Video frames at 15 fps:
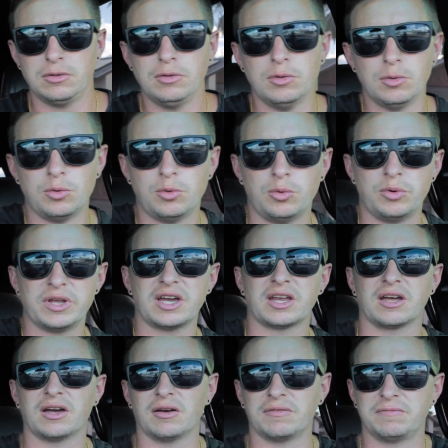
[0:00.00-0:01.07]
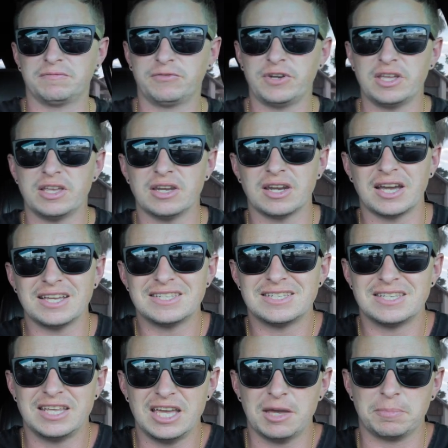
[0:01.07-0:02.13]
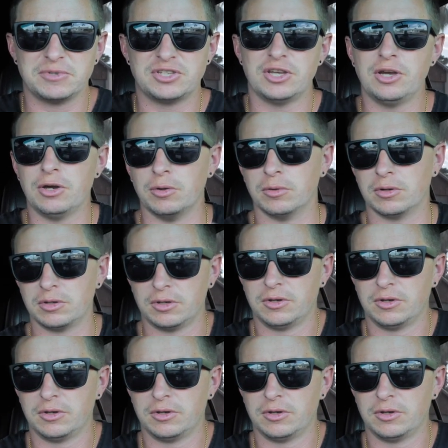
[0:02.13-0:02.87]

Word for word: ooh, we got a freaking nice tip too.